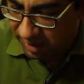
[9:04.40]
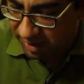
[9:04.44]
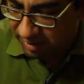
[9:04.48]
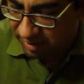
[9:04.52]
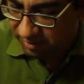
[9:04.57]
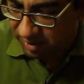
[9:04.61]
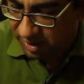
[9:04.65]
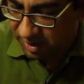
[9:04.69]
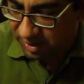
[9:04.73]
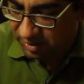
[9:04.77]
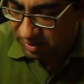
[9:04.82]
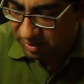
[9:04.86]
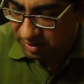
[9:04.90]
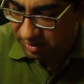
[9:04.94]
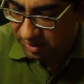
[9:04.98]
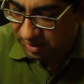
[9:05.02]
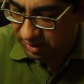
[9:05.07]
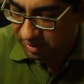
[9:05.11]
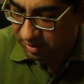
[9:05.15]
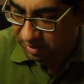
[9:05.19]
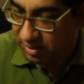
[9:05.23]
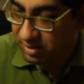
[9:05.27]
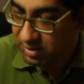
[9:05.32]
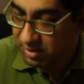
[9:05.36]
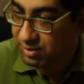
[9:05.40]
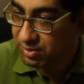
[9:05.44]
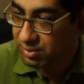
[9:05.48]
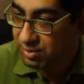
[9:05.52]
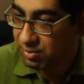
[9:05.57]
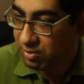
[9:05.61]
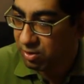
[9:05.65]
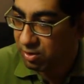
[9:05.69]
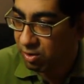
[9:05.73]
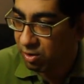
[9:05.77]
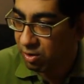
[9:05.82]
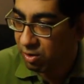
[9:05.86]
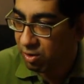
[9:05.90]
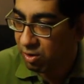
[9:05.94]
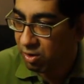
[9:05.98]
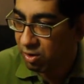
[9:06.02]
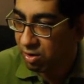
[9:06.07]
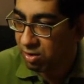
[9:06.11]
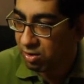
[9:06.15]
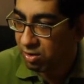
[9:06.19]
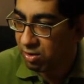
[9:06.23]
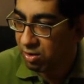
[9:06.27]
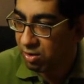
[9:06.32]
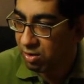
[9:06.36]
wavelength signals
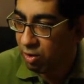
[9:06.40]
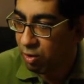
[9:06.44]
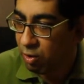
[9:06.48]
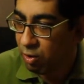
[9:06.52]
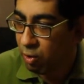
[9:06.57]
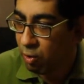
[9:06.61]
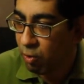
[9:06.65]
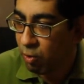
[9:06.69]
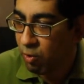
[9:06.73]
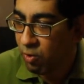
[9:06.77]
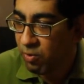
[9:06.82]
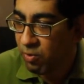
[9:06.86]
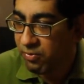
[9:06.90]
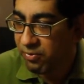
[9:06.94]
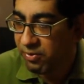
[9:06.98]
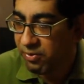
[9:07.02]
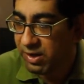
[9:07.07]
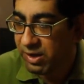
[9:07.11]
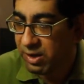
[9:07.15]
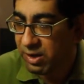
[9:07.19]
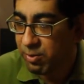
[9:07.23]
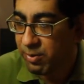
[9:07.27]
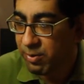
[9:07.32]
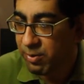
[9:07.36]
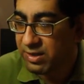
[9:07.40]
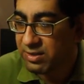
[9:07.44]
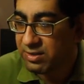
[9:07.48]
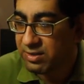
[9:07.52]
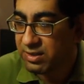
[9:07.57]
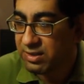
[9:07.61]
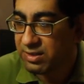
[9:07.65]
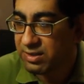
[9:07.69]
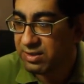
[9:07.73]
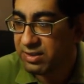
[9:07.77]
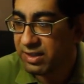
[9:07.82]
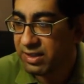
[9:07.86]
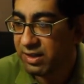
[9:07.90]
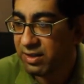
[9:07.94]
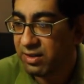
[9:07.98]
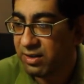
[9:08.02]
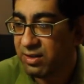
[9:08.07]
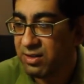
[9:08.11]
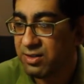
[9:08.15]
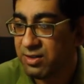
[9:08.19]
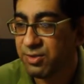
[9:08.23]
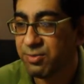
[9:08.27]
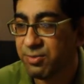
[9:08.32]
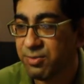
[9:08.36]
or low frequency
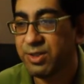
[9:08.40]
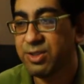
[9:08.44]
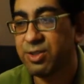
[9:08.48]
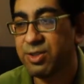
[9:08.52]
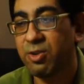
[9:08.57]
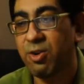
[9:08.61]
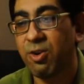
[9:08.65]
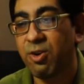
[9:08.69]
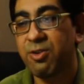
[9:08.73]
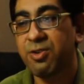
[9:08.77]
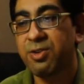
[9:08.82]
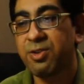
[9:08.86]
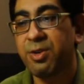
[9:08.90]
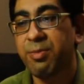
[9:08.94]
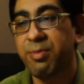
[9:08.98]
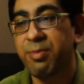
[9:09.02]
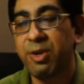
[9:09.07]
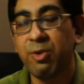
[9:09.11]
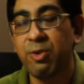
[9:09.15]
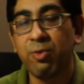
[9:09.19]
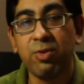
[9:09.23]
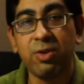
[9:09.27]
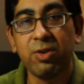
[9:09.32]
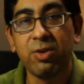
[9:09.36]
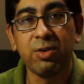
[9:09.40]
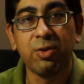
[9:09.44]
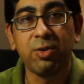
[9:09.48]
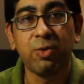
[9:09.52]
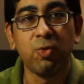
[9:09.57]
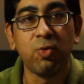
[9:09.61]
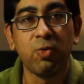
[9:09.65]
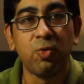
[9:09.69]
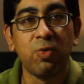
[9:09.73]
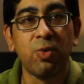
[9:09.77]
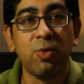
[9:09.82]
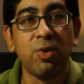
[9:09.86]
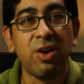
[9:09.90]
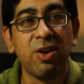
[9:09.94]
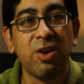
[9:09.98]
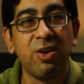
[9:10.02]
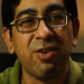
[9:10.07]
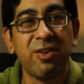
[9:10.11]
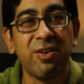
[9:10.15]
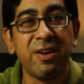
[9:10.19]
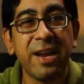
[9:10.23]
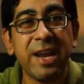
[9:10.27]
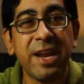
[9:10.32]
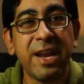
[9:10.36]
signals which contribute to
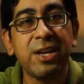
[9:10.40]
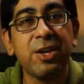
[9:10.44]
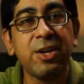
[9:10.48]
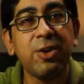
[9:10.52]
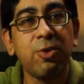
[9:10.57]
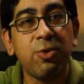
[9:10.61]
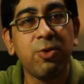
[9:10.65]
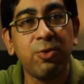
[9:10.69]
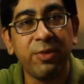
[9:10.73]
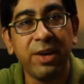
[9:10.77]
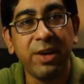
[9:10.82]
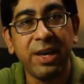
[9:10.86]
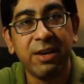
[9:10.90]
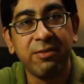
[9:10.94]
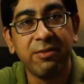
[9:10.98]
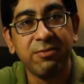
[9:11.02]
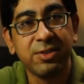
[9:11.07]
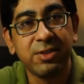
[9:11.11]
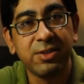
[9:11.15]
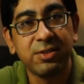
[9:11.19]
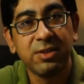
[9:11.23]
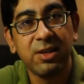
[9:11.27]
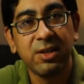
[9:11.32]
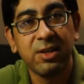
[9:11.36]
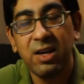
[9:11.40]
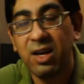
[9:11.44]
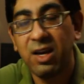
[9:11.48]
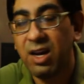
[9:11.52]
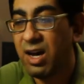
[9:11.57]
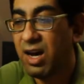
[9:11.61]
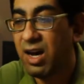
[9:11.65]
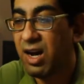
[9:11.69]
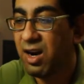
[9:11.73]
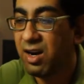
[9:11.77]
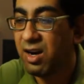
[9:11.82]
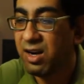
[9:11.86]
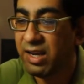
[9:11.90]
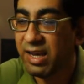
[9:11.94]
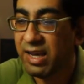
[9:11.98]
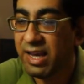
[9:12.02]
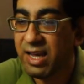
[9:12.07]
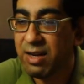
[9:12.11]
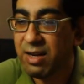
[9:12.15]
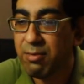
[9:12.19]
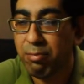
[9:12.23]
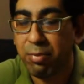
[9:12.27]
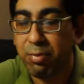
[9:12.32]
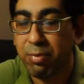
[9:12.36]
radio waves are
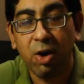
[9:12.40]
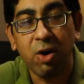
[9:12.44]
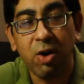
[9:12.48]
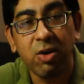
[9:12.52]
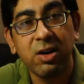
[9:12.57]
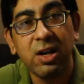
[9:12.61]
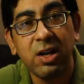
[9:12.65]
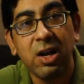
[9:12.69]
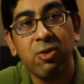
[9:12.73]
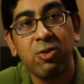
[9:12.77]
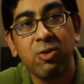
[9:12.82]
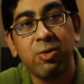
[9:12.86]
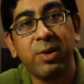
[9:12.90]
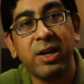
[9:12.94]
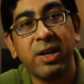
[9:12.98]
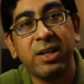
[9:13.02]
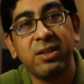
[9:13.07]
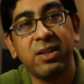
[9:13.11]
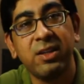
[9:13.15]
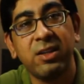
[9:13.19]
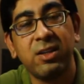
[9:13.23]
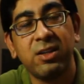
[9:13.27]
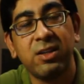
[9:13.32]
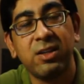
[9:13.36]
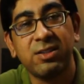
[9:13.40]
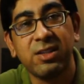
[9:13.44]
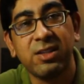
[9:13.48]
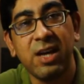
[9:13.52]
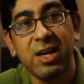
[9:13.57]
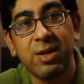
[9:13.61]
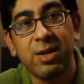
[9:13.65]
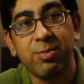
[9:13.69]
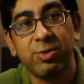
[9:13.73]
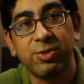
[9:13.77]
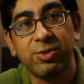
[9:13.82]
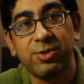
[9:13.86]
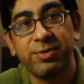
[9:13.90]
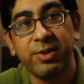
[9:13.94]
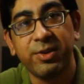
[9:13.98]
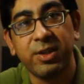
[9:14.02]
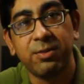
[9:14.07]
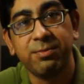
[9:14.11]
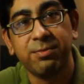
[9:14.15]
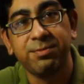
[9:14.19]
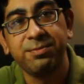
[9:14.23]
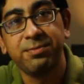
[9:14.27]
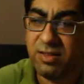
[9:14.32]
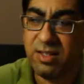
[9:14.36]
again blocked out by the Earth's
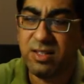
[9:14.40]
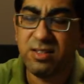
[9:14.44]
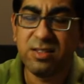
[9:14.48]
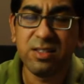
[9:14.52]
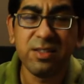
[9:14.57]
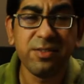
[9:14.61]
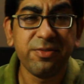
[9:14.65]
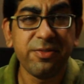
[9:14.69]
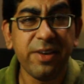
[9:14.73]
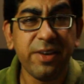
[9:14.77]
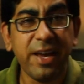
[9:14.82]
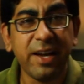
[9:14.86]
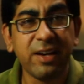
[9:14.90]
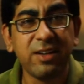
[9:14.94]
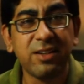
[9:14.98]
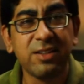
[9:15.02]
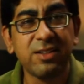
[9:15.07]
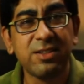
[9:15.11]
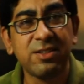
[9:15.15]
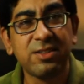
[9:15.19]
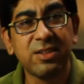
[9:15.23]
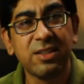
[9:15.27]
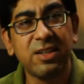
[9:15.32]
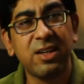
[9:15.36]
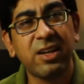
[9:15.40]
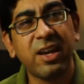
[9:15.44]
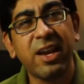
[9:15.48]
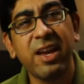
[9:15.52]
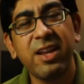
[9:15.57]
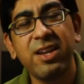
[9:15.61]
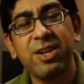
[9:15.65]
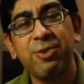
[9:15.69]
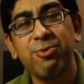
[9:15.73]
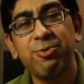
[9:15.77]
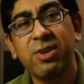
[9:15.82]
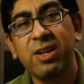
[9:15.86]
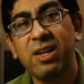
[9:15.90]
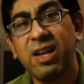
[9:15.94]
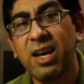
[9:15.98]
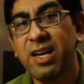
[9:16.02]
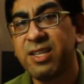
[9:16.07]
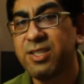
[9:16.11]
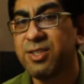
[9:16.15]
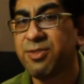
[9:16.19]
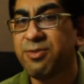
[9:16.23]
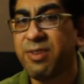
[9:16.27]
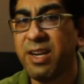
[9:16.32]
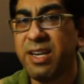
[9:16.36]
atmosphere. This effect is again
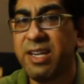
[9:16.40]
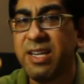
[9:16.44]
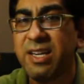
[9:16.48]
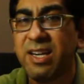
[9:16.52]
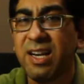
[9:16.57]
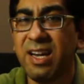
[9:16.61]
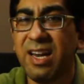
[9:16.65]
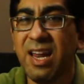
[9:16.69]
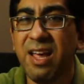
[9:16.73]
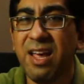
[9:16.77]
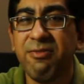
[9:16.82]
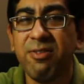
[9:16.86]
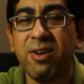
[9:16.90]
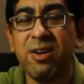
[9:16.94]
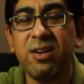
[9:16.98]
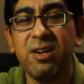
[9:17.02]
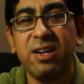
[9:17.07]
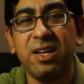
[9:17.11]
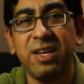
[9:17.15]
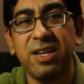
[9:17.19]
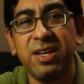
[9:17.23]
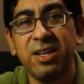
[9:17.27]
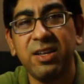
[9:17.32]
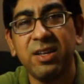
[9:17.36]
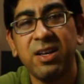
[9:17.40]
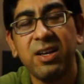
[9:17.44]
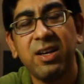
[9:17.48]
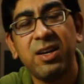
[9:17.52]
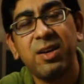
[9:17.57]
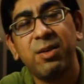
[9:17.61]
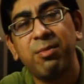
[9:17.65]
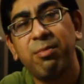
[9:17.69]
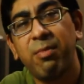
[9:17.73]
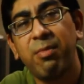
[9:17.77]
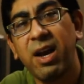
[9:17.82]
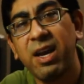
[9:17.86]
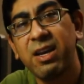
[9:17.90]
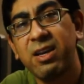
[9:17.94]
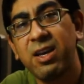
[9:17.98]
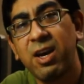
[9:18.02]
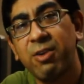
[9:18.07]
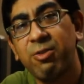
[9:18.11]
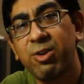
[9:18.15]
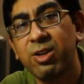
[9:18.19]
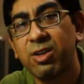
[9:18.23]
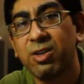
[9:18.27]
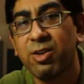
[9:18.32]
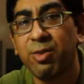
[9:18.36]
utilized very cleverly by
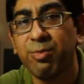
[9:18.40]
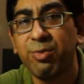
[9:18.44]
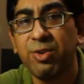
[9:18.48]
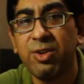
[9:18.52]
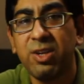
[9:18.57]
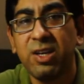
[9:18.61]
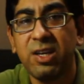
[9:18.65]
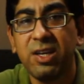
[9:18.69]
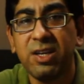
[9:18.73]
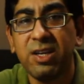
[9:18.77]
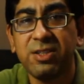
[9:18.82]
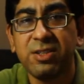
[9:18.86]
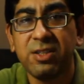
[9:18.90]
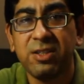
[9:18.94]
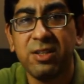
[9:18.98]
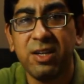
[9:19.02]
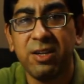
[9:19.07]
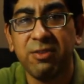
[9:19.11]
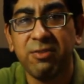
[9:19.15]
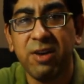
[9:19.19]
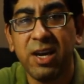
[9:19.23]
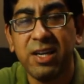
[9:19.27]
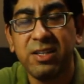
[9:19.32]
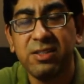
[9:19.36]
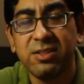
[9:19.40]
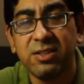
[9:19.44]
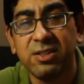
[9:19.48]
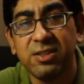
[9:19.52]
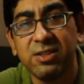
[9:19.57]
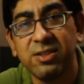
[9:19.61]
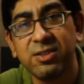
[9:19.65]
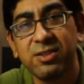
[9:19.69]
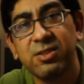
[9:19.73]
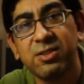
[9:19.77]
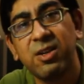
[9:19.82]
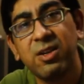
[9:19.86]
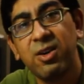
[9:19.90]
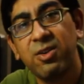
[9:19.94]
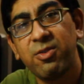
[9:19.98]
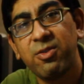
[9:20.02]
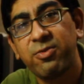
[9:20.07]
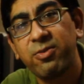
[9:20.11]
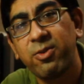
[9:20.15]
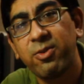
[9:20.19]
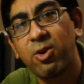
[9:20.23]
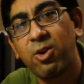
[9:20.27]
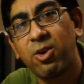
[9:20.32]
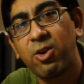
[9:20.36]
our communication devices
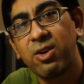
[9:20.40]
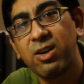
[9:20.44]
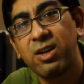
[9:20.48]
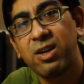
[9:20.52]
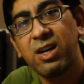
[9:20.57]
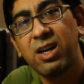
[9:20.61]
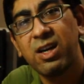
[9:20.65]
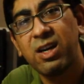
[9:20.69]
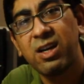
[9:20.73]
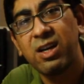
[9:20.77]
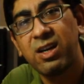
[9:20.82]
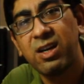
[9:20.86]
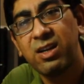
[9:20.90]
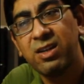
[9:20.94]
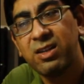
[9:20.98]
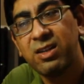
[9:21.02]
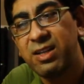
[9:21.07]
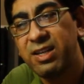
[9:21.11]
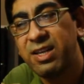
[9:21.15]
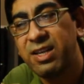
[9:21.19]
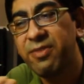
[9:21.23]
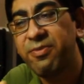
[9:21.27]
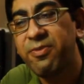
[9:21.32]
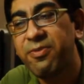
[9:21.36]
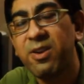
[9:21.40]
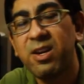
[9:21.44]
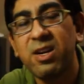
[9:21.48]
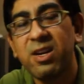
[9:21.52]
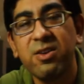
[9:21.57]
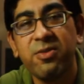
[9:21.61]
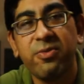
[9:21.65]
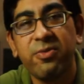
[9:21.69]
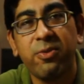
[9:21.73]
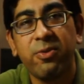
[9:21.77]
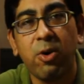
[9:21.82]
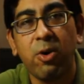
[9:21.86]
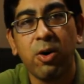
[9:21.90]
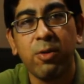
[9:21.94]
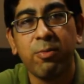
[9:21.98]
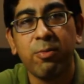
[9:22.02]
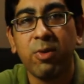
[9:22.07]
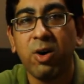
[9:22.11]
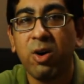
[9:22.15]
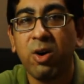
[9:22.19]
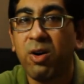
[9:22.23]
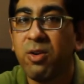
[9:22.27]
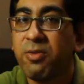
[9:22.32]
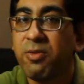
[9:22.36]
for a different
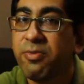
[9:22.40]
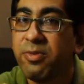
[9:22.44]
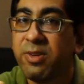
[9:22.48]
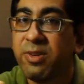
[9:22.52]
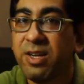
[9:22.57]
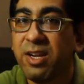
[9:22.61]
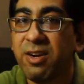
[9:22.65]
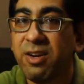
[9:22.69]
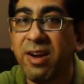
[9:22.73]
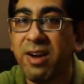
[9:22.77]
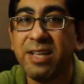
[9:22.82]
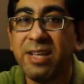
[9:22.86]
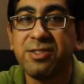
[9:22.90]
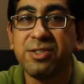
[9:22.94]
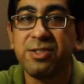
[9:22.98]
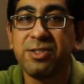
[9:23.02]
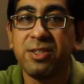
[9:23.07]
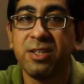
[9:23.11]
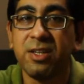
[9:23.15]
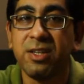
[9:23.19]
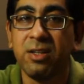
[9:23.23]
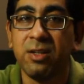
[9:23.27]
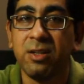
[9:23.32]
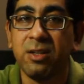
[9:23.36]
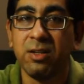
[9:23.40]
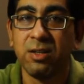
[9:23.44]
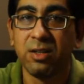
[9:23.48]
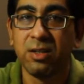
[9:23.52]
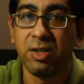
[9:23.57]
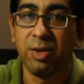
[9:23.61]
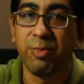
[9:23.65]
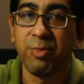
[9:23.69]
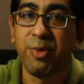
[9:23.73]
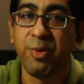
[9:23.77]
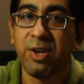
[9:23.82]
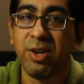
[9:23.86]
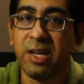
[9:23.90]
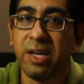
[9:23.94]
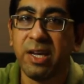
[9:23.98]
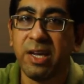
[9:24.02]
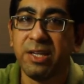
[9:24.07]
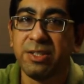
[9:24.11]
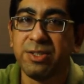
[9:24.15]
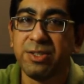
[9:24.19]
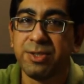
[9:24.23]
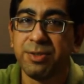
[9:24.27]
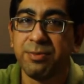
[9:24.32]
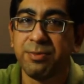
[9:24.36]
form of terrestrial
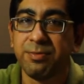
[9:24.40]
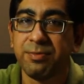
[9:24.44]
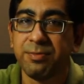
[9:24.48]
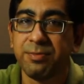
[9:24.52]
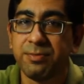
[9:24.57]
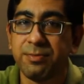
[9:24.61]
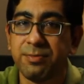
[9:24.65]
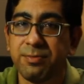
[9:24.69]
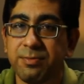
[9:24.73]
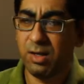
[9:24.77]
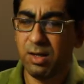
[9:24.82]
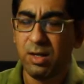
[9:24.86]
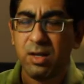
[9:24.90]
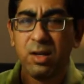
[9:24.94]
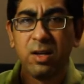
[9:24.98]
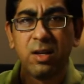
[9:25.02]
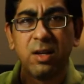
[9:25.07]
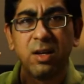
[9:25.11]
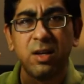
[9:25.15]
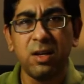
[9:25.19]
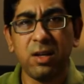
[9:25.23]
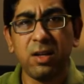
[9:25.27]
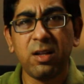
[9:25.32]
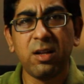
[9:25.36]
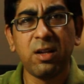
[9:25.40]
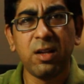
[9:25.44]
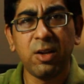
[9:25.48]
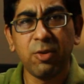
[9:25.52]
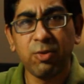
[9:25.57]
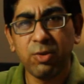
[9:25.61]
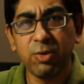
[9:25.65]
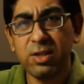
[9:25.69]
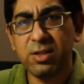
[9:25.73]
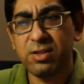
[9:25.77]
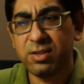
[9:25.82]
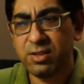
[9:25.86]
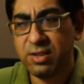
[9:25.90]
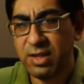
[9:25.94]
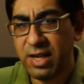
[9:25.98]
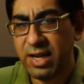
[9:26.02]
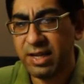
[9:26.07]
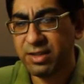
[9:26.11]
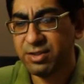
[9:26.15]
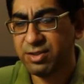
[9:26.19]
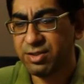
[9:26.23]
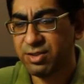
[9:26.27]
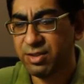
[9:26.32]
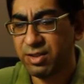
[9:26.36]
communication. Now this
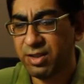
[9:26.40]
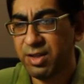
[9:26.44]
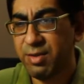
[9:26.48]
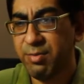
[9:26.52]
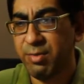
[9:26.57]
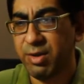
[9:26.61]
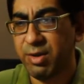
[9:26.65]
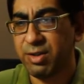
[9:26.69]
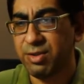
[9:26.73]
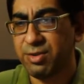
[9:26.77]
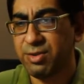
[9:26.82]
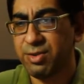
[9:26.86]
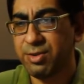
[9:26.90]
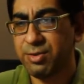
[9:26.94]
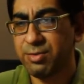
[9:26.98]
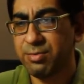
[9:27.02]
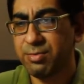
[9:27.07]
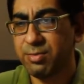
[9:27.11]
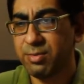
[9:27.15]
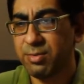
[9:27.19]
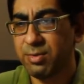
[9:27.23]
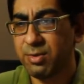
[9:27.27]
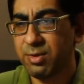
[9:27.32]
next image,